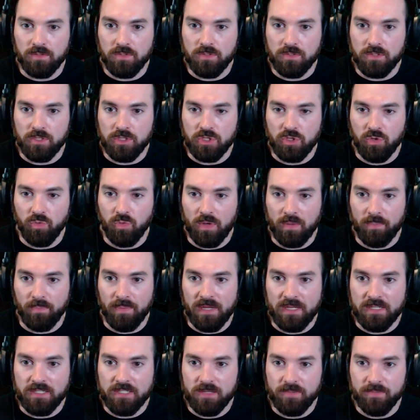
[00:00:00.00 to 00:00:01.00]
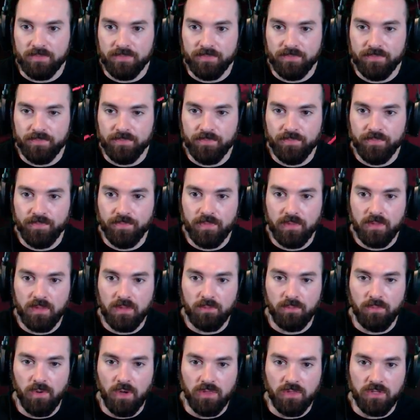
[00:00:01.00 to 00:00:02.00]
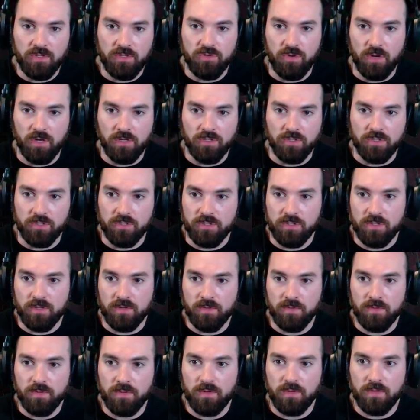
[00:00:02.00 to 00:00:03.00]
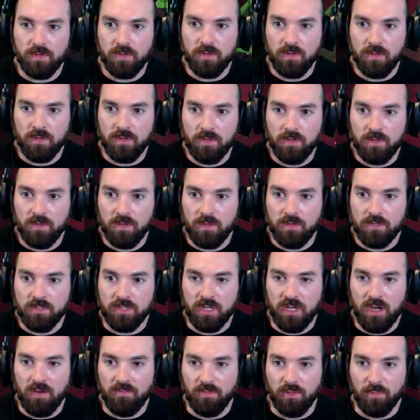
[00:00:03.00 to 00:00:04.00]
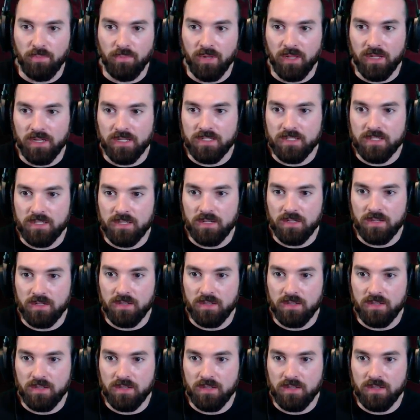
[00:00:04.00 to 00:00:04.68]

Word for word: Just a quick base. Brought the structures to cover the place.